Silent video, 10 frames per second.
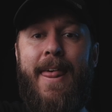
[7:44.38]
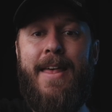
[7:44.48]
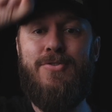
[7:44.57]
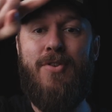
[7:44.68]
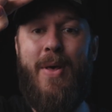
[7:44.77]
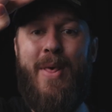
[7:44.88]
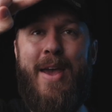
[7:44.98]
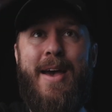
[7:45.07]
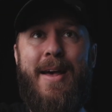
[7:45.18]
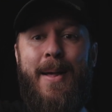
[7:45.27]
it's right
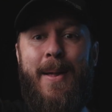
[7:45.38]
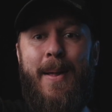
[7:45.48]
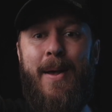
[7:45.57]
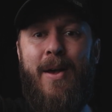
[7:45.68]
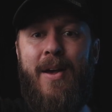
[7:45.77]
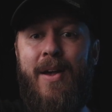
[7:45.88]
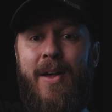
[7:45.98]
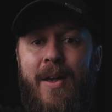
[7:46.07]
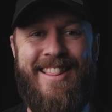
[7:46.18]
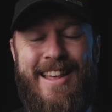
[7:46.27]
there,
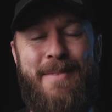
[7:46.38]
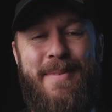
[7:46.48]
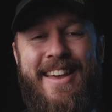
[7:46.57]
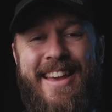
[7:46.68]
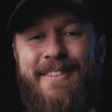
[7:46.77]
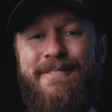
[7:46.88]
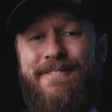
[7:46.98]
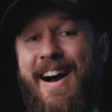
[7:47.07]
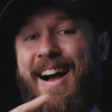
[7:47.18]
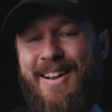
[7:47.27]
let me get it
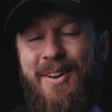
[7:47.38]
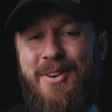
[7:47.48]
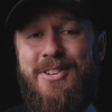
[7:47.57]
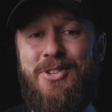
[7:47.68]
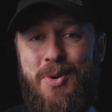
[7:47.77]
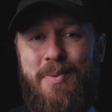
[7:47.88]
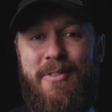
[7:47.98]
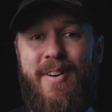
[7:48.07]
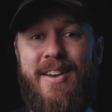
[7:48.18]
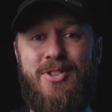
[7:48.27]
far closer to my
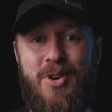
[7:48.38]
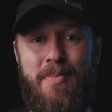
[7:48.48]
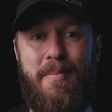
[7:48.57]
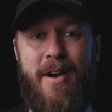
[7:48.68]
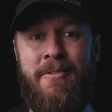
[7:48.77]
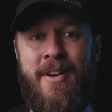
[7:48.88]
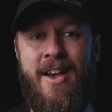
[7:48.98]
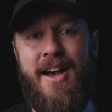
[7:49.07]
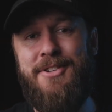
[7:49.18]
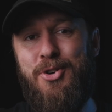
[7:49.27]
face, to my
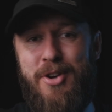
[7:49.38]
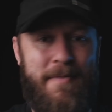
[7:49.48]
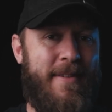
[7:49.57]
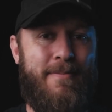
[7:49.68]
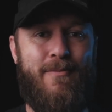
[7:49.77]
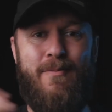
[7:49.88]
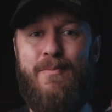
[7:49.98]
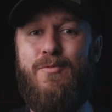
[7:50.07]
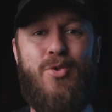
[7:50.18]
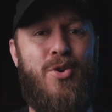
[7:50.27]
mouth, and still give me
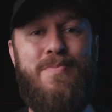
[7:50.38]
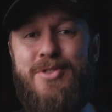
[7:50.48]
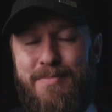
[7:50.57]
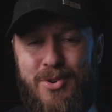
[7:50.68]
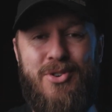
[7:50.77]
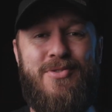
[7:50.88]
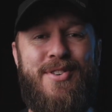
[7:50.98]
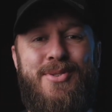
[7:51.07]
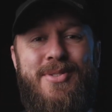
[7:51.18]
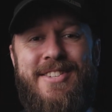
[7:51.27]
room to move,
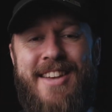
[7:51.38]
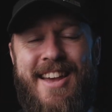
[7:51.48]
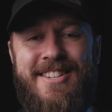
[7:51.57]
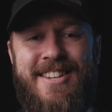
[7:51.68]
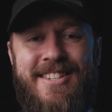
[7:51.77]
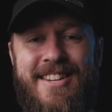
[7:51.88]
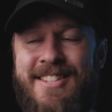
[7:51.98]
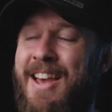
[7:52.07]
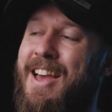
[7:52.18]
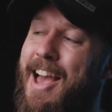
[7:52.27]
to do these hand gestures,
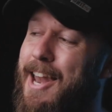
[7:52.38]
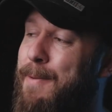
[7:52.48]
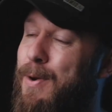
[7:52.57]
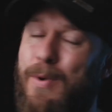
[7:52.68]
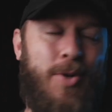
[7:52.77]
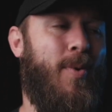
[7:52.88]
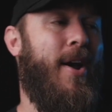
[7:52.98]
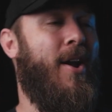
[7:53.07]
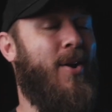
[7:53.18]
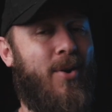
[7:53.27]
and no matter which way
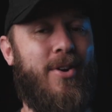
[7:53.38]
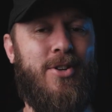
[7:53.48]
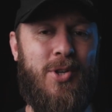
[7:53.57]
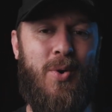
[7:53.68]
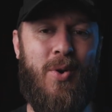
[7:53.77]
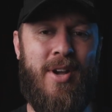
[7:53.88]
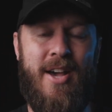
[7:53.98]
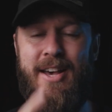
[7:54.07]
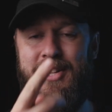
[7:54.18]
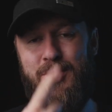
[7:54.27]
I look and talk,
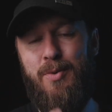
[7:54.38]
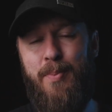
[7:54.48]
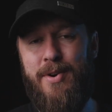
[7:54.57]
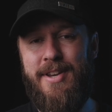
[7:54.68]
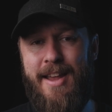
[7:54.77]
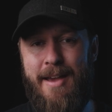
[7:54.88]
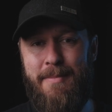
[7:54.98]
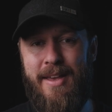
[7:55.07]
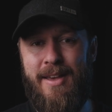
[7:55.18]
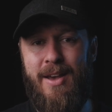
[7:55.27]
it's still pointing at
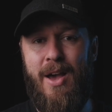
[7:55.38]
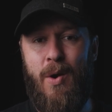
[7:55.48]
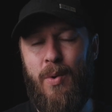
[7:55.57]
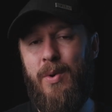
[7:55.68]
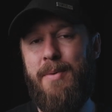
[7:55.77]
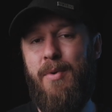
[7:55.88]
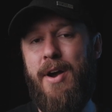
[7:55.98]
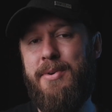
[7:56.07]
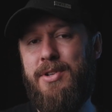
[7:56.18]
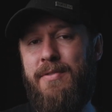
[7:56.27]
me. When the
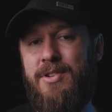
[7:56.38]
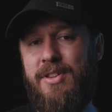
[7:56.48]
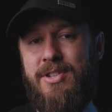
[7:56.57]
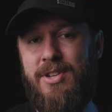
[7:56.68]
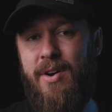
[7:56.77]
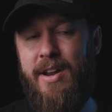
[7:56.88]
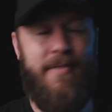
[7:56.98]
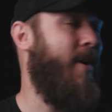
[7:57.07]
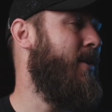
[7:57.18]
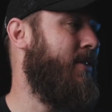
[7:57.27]
mic was over to the side,
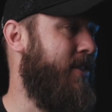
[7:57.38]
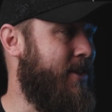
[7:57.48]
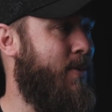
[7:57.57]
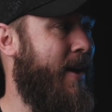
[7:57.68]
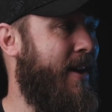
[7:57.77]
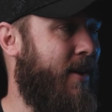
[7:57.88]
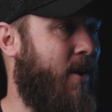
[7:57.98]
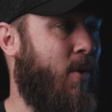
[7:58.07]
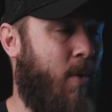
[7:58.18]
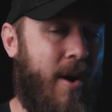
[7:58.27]
if I looked this way, it
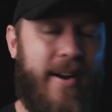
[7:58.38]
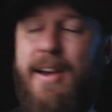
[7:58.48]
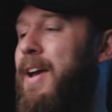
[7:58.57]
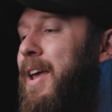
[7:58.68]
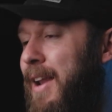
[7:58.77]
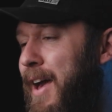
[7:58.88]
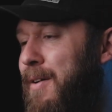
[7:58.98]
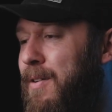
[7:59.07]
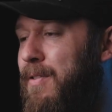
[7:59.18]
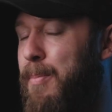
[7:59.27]
got quieter and
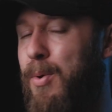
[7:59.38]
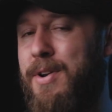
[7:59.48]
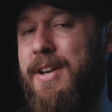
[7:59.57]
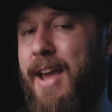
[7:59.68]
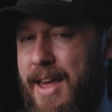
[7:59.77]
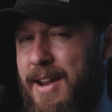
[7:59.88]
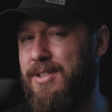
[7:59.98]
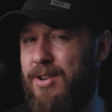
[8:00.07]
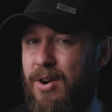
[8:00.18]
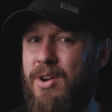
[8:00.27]
louder if I pointed at
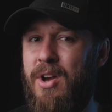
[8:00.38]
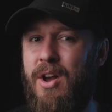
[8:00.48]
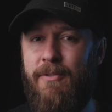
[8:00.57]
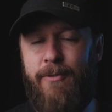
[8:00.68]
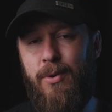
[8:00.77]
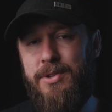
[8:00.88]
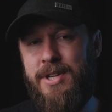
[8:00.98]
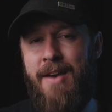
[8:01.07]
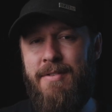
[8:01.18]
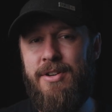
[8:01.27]
So flaws
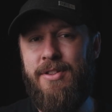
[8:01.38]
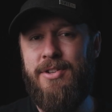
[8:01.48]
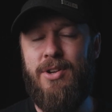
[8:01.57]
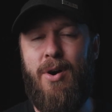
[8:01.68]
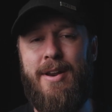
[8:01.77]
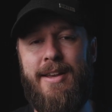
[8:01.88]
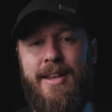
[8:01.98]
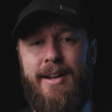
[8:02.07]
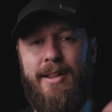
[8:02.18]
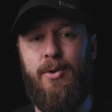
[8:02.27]
to having it to the side and
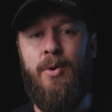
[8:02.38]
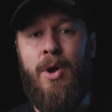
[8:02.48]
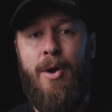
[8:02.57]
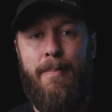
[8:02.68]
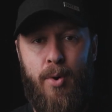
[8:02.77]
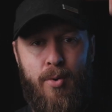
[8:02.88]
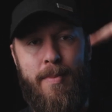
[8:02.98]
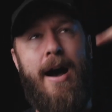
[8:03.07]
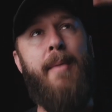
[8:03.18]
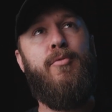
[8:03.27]
getting a little boom
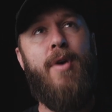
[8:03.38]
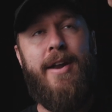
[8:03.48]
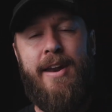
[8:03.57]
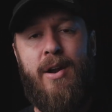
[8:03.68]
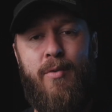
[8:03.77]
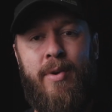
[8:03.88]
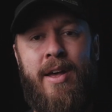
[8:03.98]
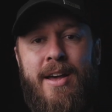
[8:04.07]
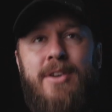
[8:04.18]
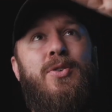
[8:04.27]
arm, running it
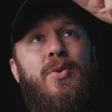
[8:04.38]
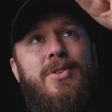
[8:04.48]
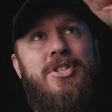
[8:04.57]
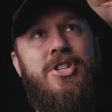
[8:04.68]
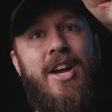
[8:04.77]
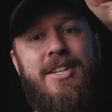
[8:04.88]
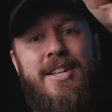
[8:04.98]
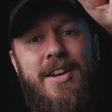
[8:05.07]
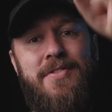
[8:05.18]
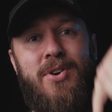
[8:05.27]
over to it's just
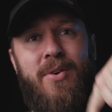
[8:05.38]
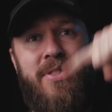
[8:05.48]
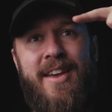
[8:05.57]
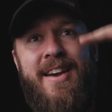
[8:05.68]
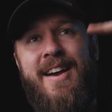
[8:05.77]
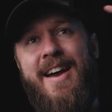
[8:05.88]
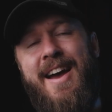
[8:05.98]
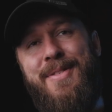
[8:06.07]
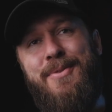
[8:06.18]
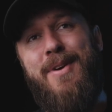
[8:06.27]
out of shot there,
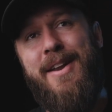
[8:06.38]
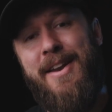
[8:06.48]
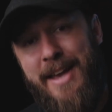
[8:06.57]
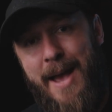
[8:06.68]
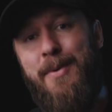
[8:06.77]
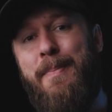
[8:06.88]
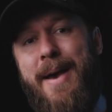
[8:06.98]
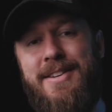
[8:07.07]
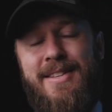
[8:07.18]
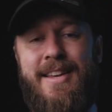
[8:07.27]
and then running a cable
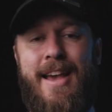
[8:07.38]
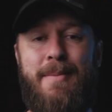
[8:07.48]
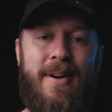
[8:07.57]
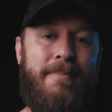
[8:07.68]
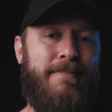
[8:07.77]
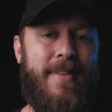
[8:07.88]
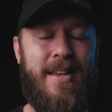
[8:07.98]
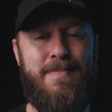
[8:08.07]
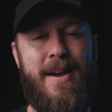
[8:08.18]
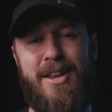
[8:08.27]
back to the camera
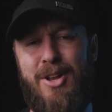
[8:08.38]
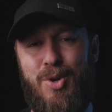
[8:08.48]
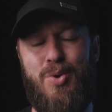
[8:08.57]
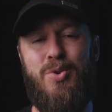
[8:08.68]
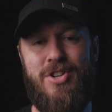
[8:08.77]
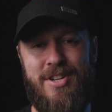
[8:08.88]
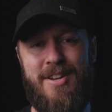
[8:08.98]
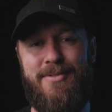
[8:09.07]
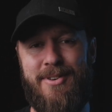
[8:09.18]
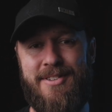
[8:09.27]
has made a huge
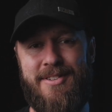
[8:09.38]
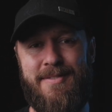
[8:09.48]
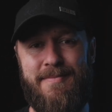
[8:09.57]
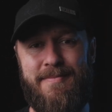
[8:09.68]
difference.